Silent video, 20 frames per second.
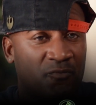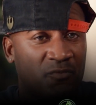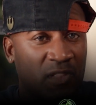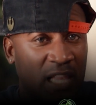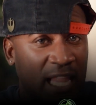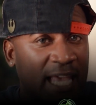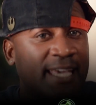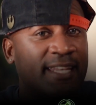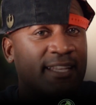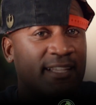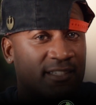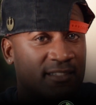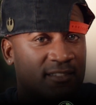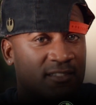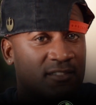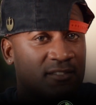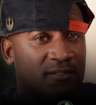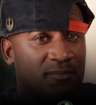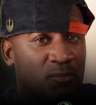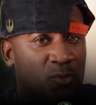
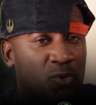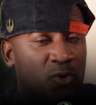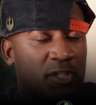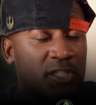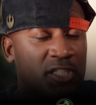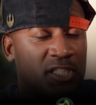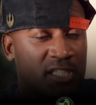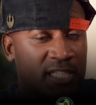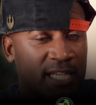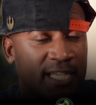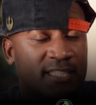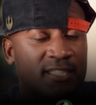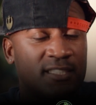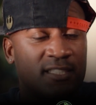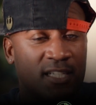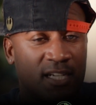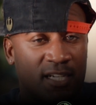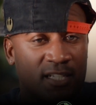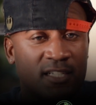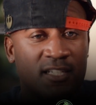ladies, Morris
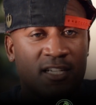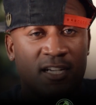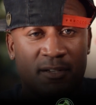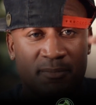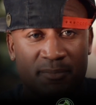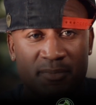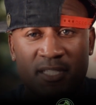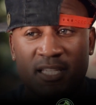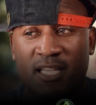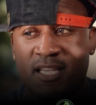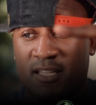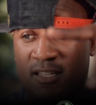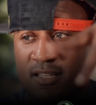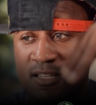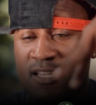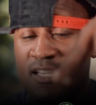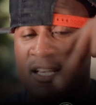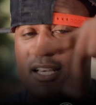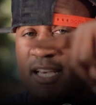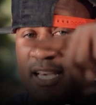Chestnut comes in
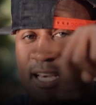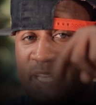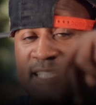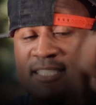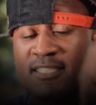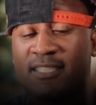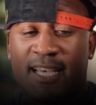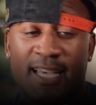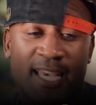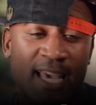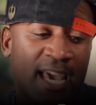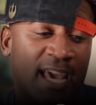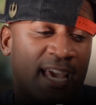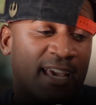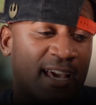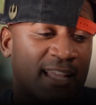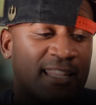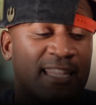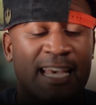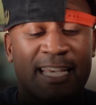and he's like,
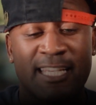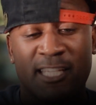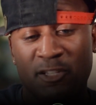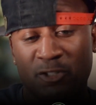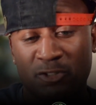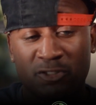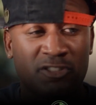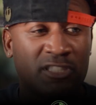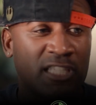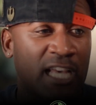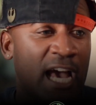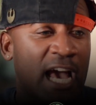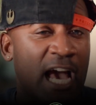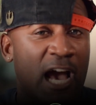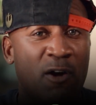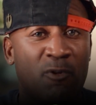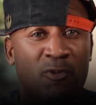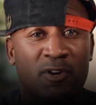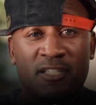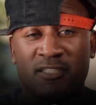hey, I like your
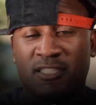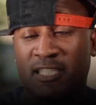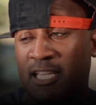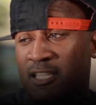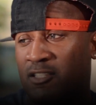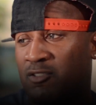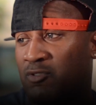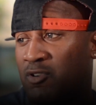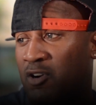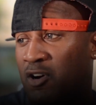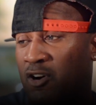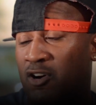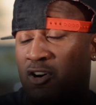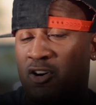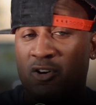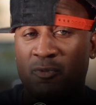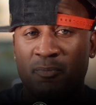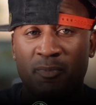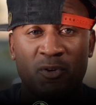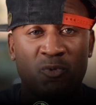style. I want to take you
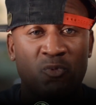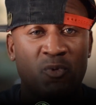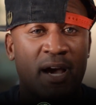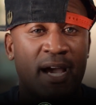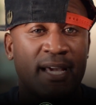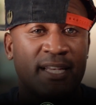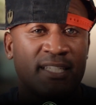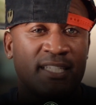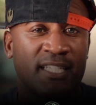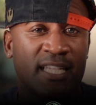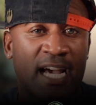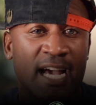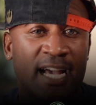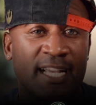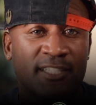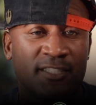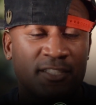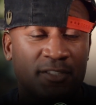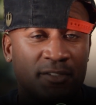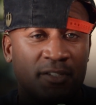home and wine and
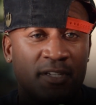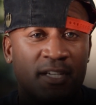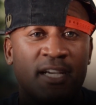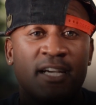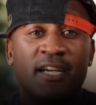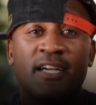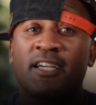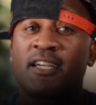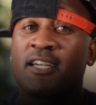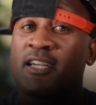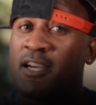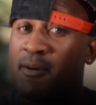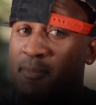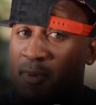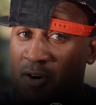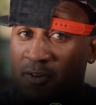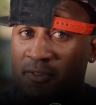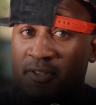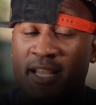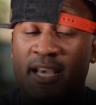dine you. Come
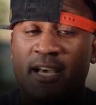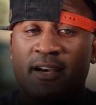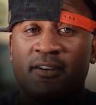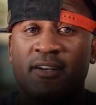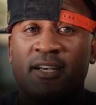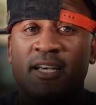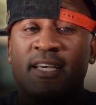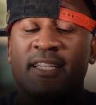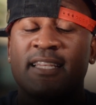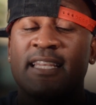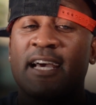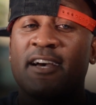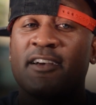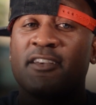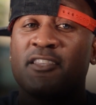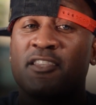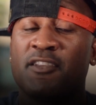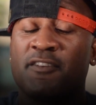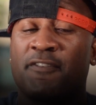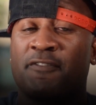on now.
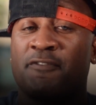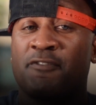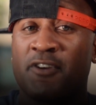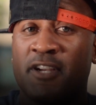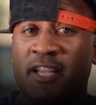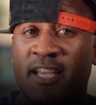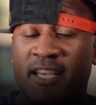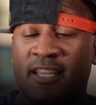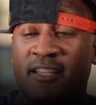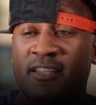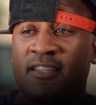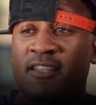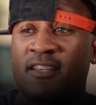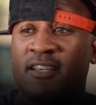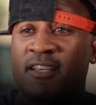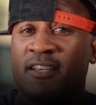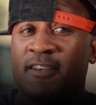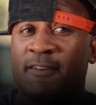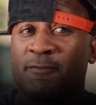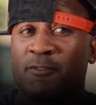Now, your friend
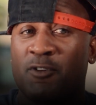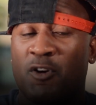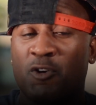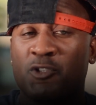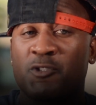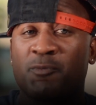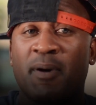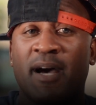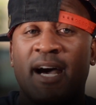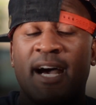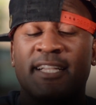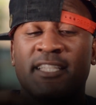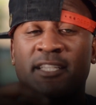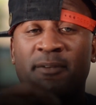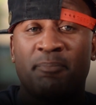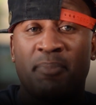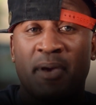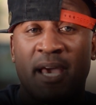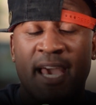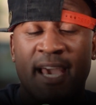goes behind
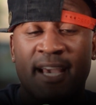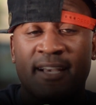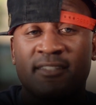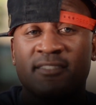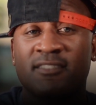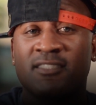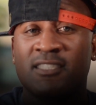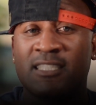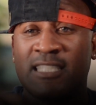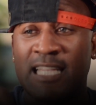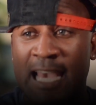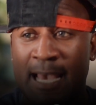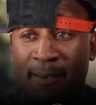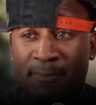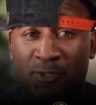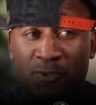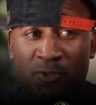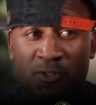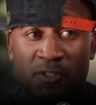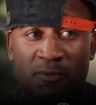your back,
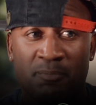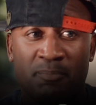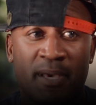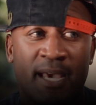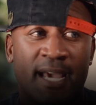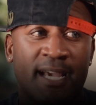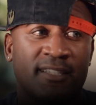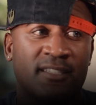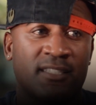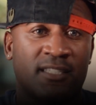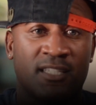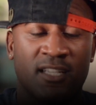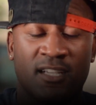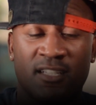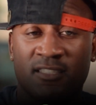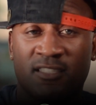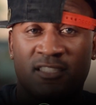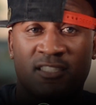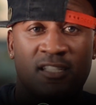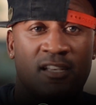stabs you in the back,
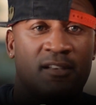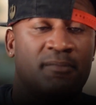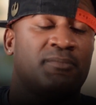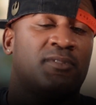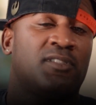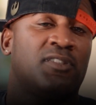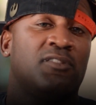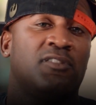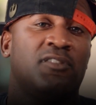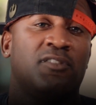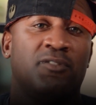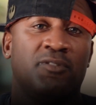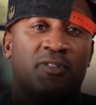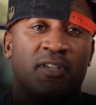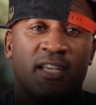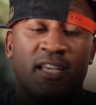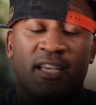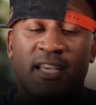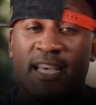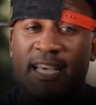does something to you,
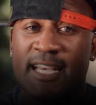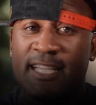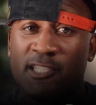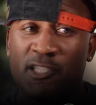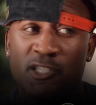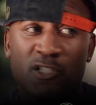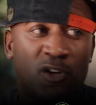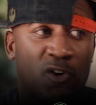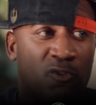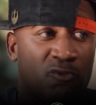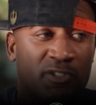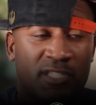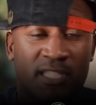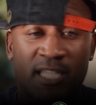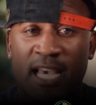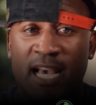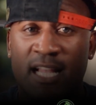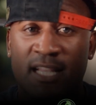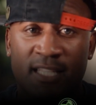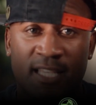and you don't
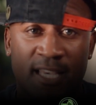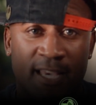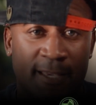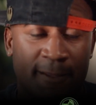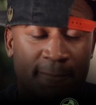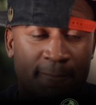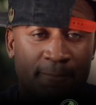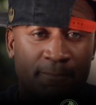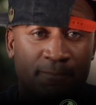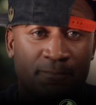retaliate